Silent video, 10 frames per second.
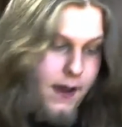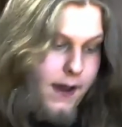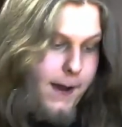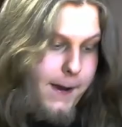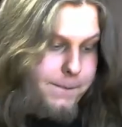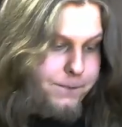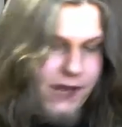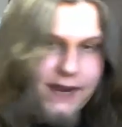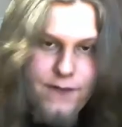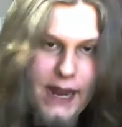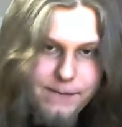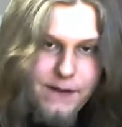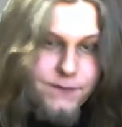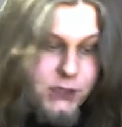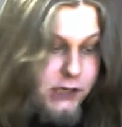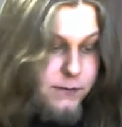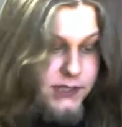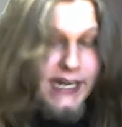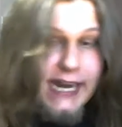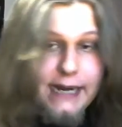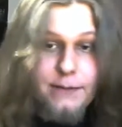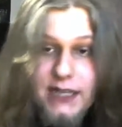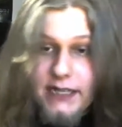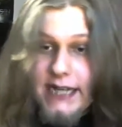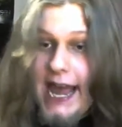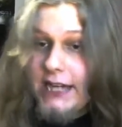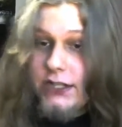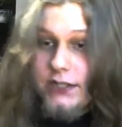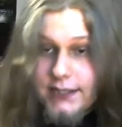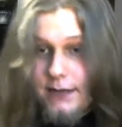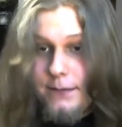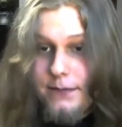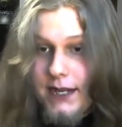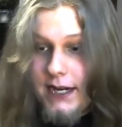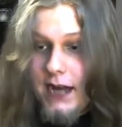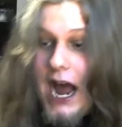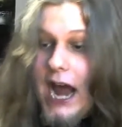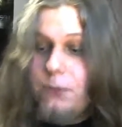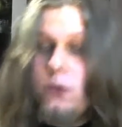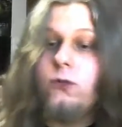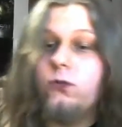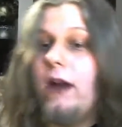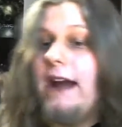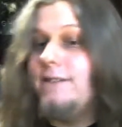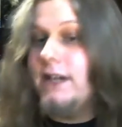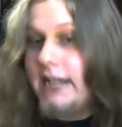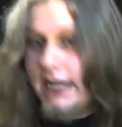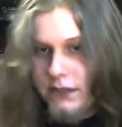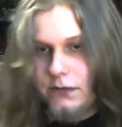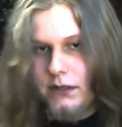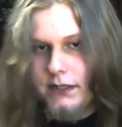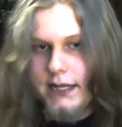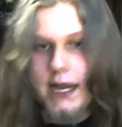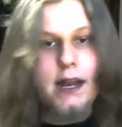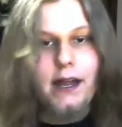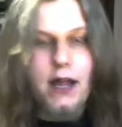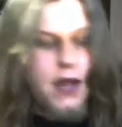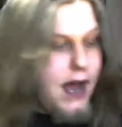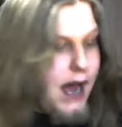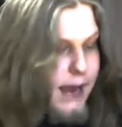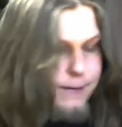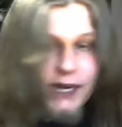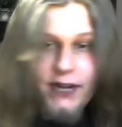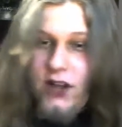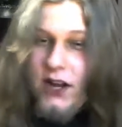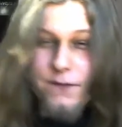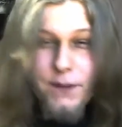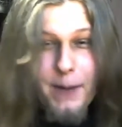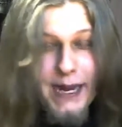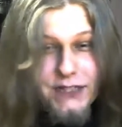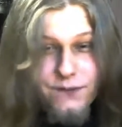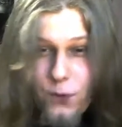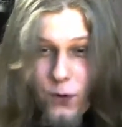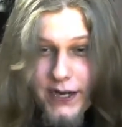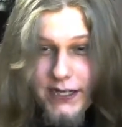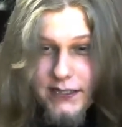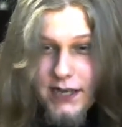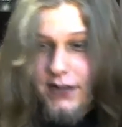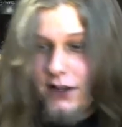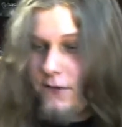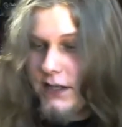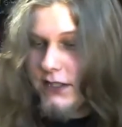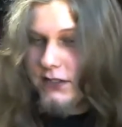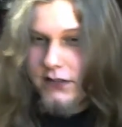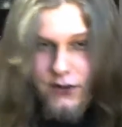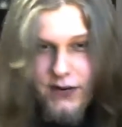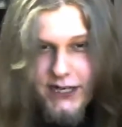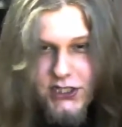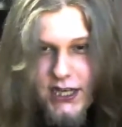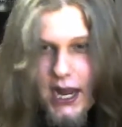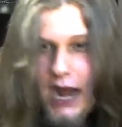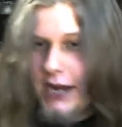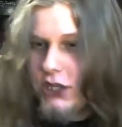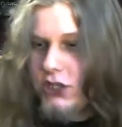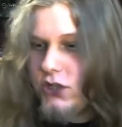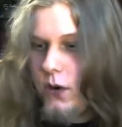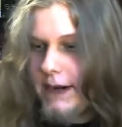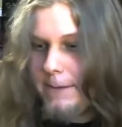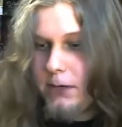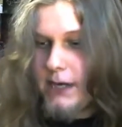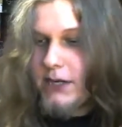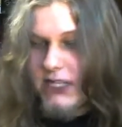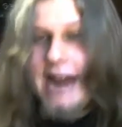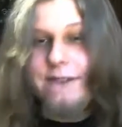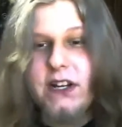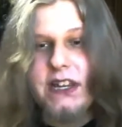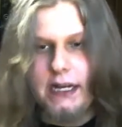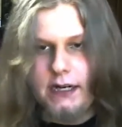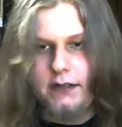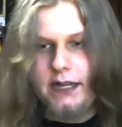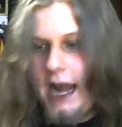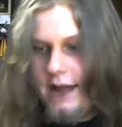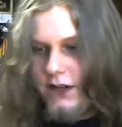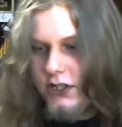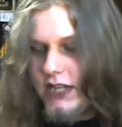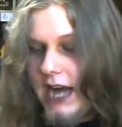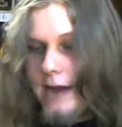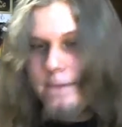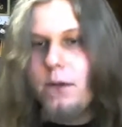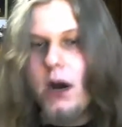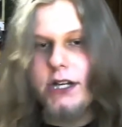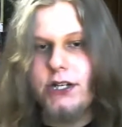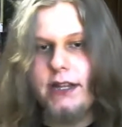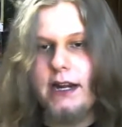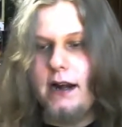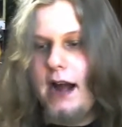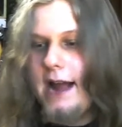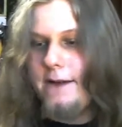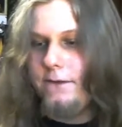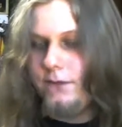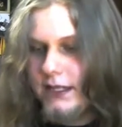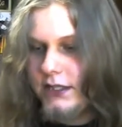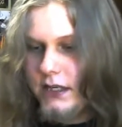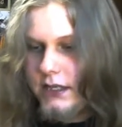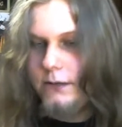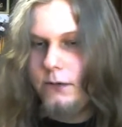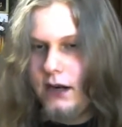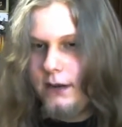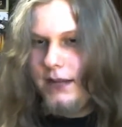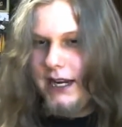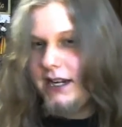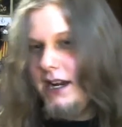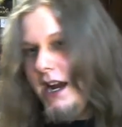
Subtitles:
If MF Doom's name is attached to something, I will gravitate towards it. I mean, I love the man's voice. I love his lyrics. I enjoy pretty much everything. Like, there's not much that I've listened to where I'm like,